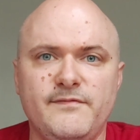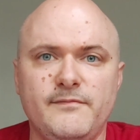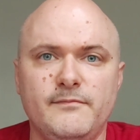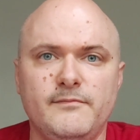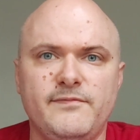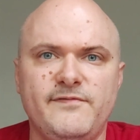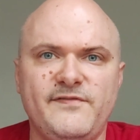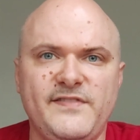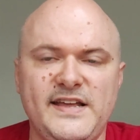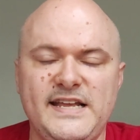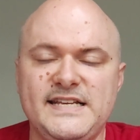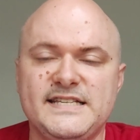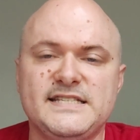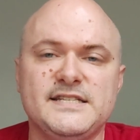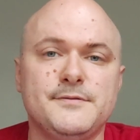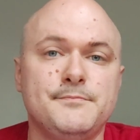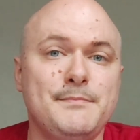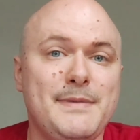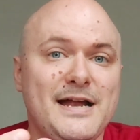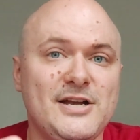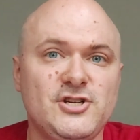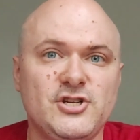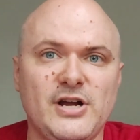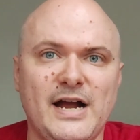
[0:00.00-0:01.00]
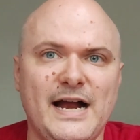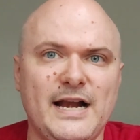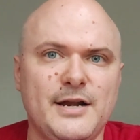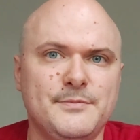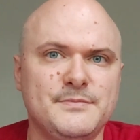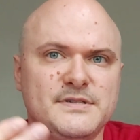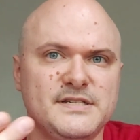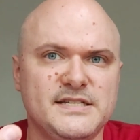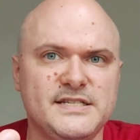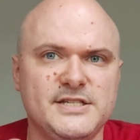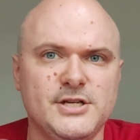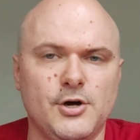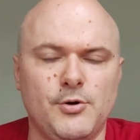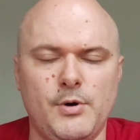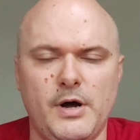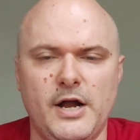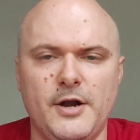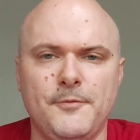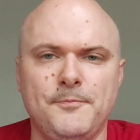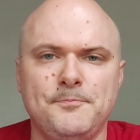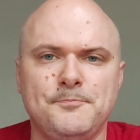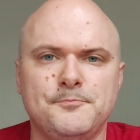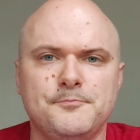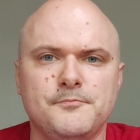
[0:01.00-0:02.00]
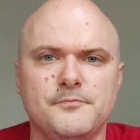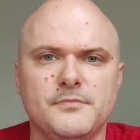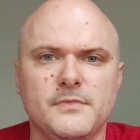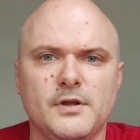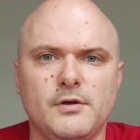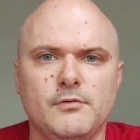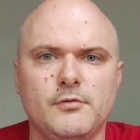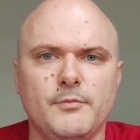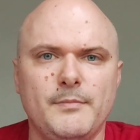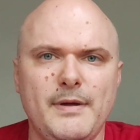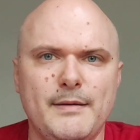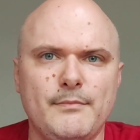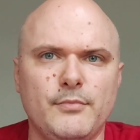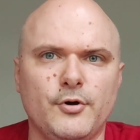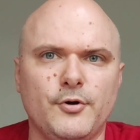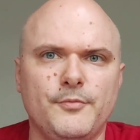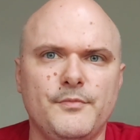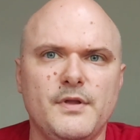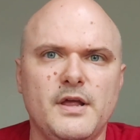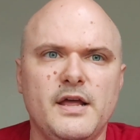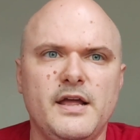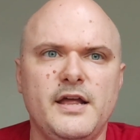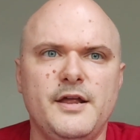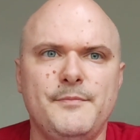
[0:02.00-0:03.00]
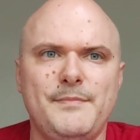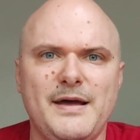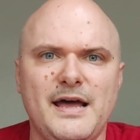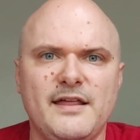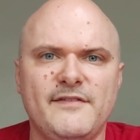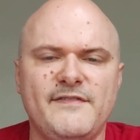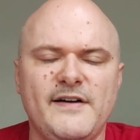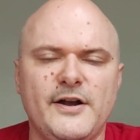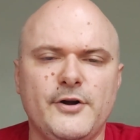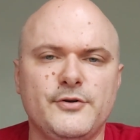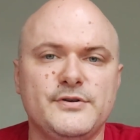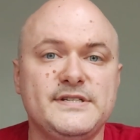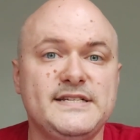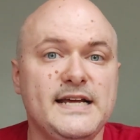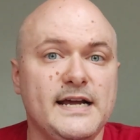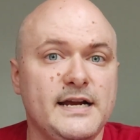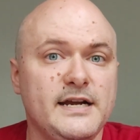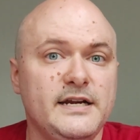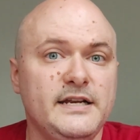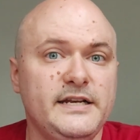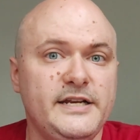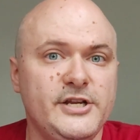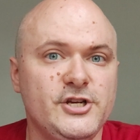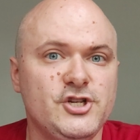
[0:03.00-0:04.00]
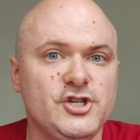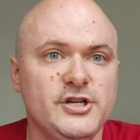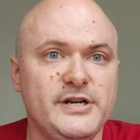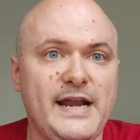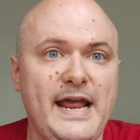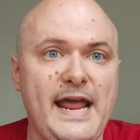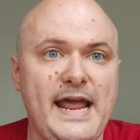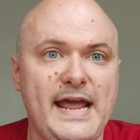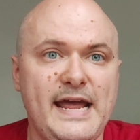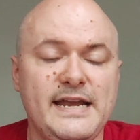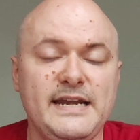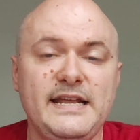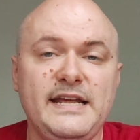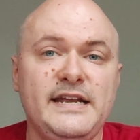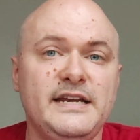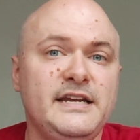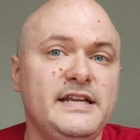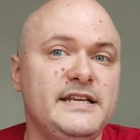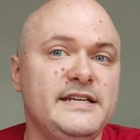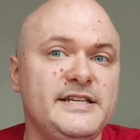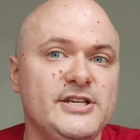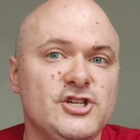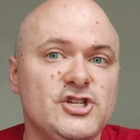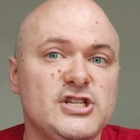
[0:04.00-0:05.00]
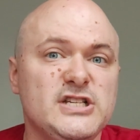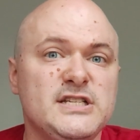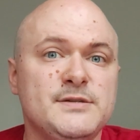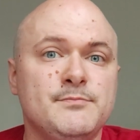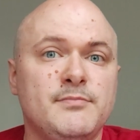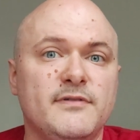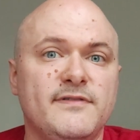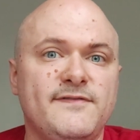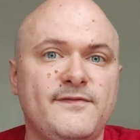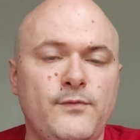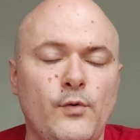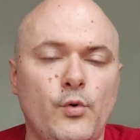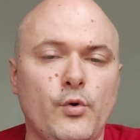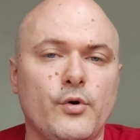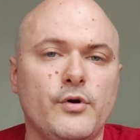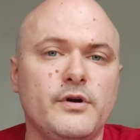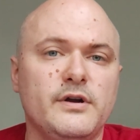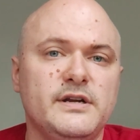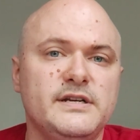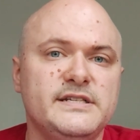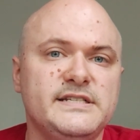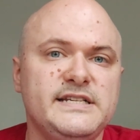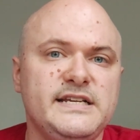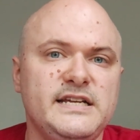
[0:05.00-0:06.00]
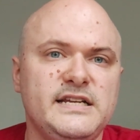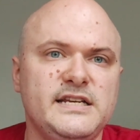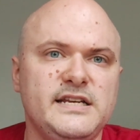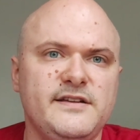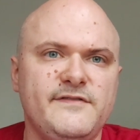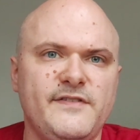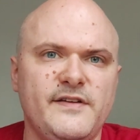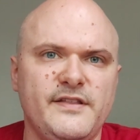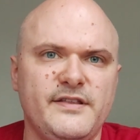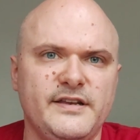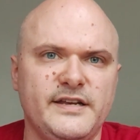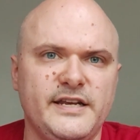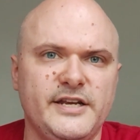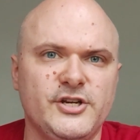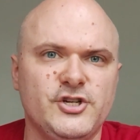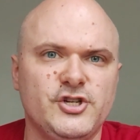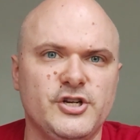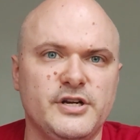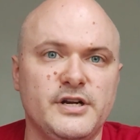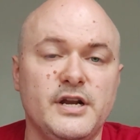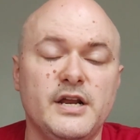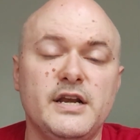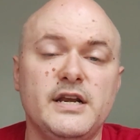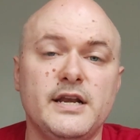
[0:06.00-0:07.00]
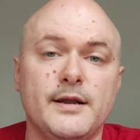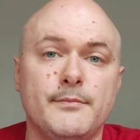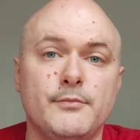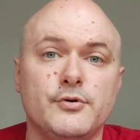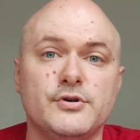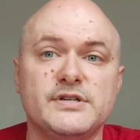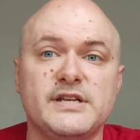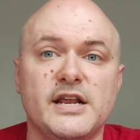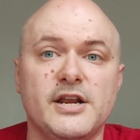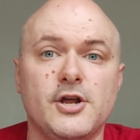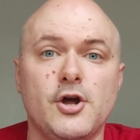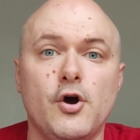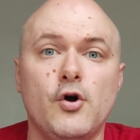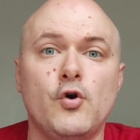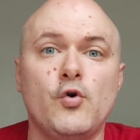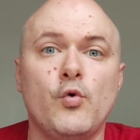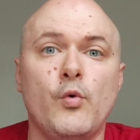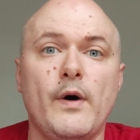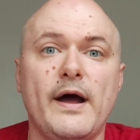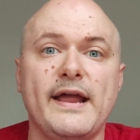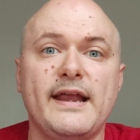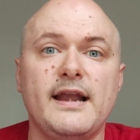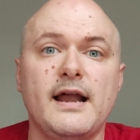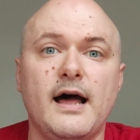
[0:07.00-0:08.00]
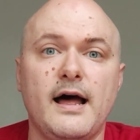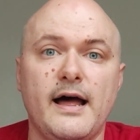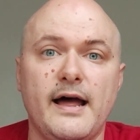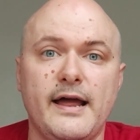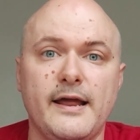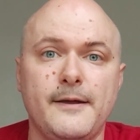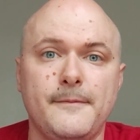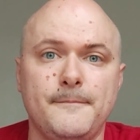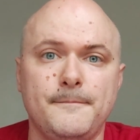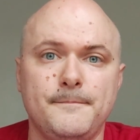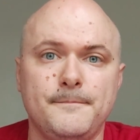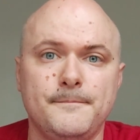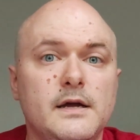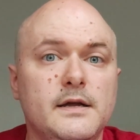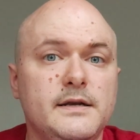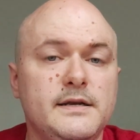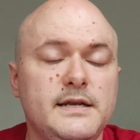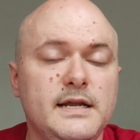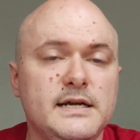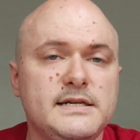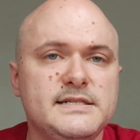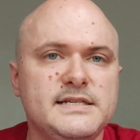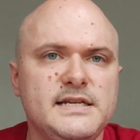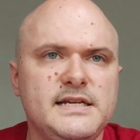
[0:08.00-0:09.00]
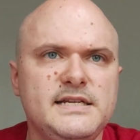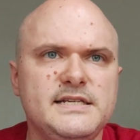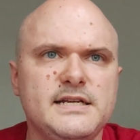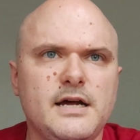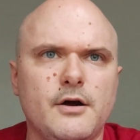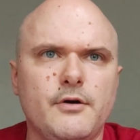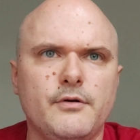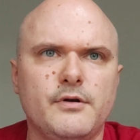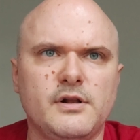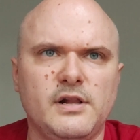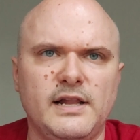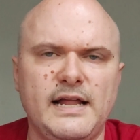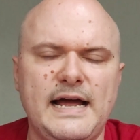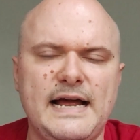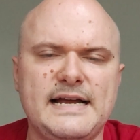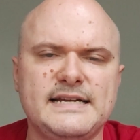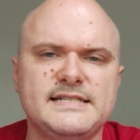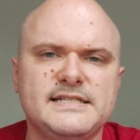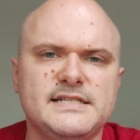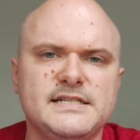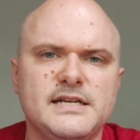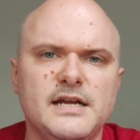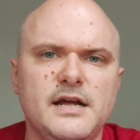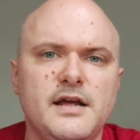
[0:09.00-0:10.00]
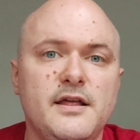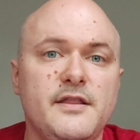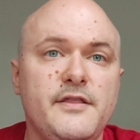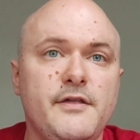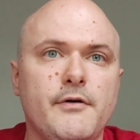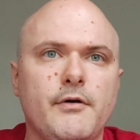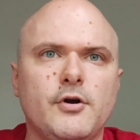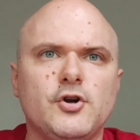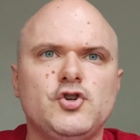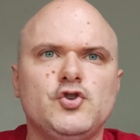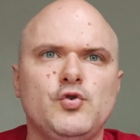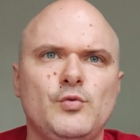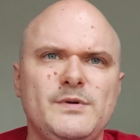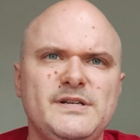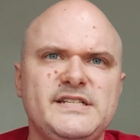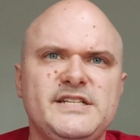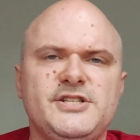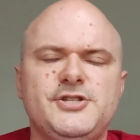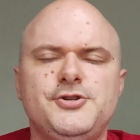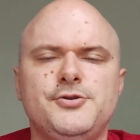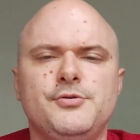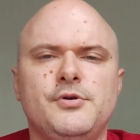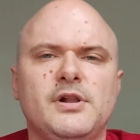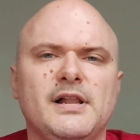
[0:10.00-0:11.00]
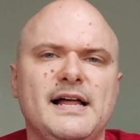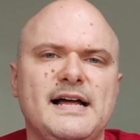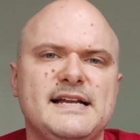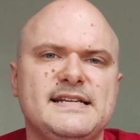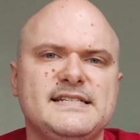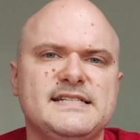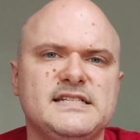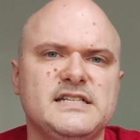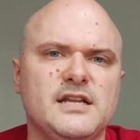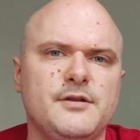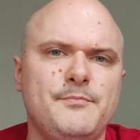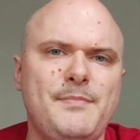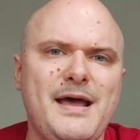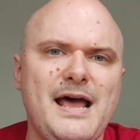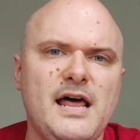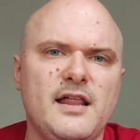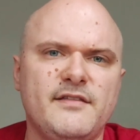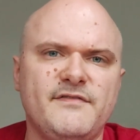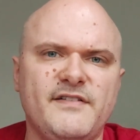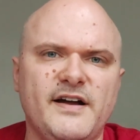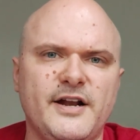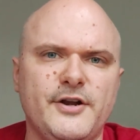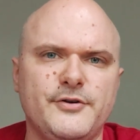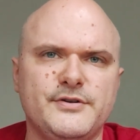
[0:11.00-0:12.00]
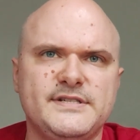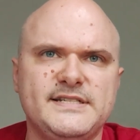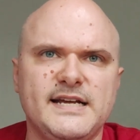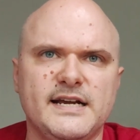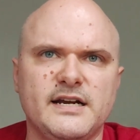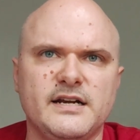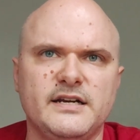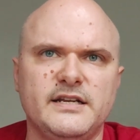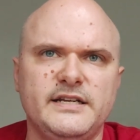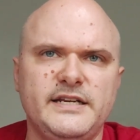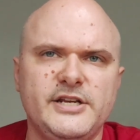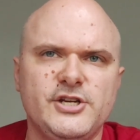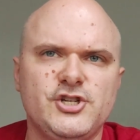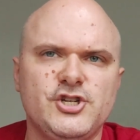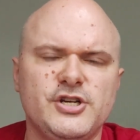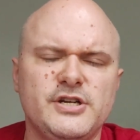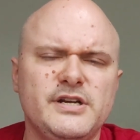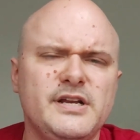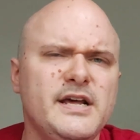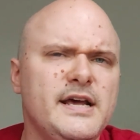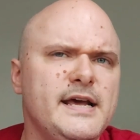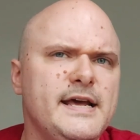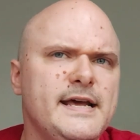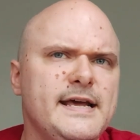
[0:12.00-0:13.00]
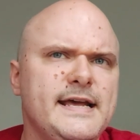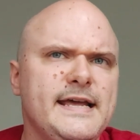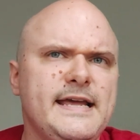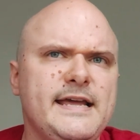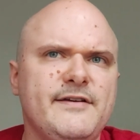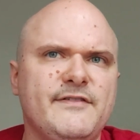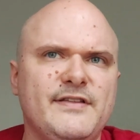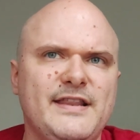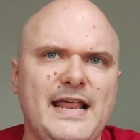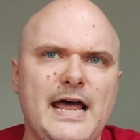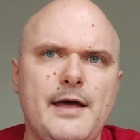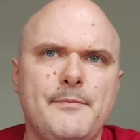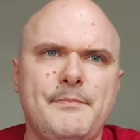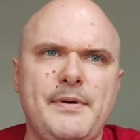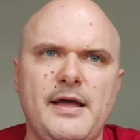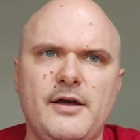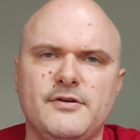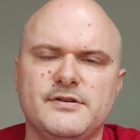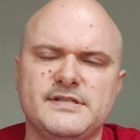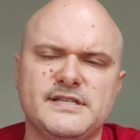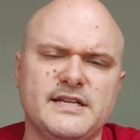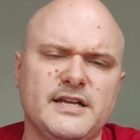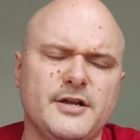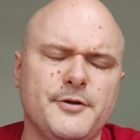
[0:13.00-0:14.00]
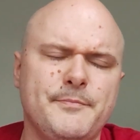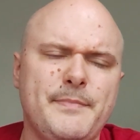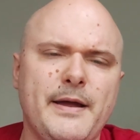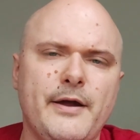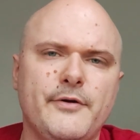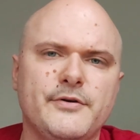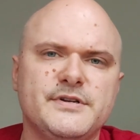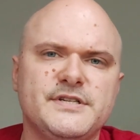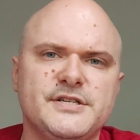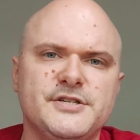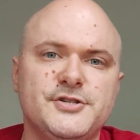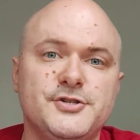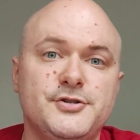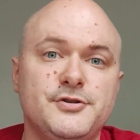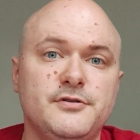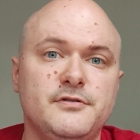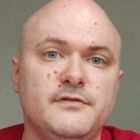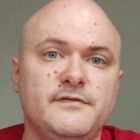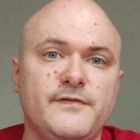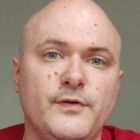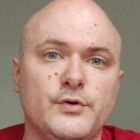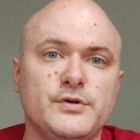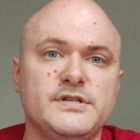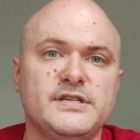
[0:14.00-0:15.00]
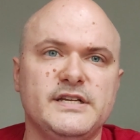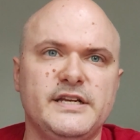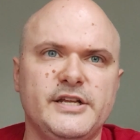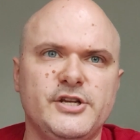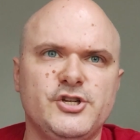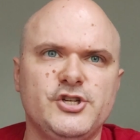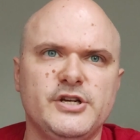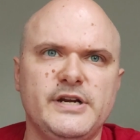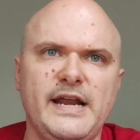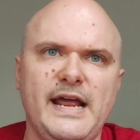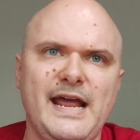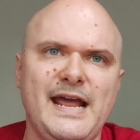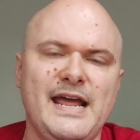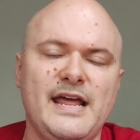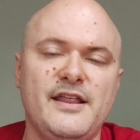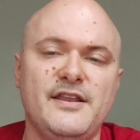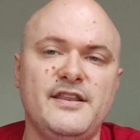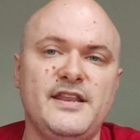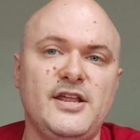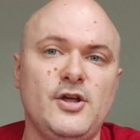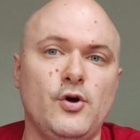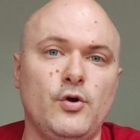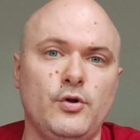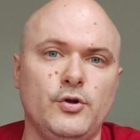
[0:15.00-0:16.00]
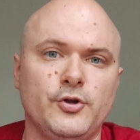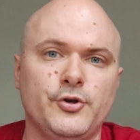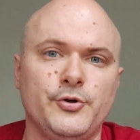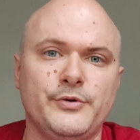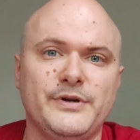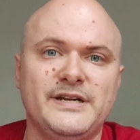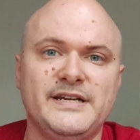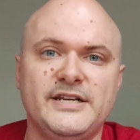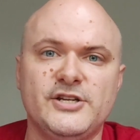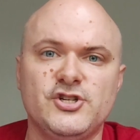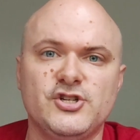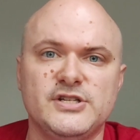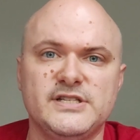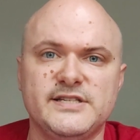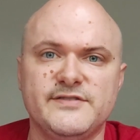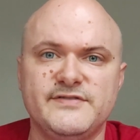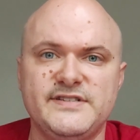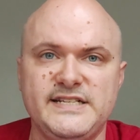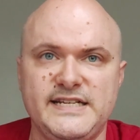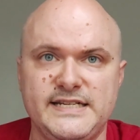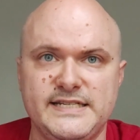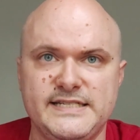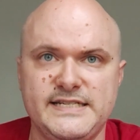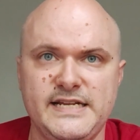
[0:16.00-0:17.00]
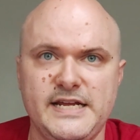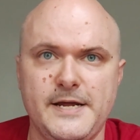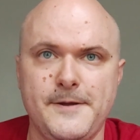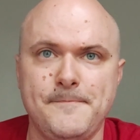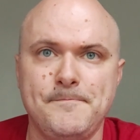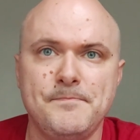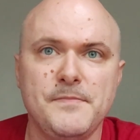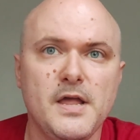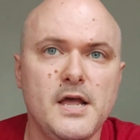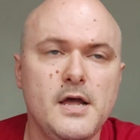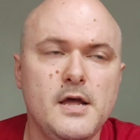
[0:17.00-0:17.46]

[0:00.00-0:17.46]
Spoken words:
feats, magic items, and so on. Remember, in Pathfinder 2nd edition and in editions before D&D 5th edition, numbers can go quite high. Next is our class. There are 22 classes in Pathfinder 2nd edition. Even that pales in comparison to 1st edition and the older editions of D&D.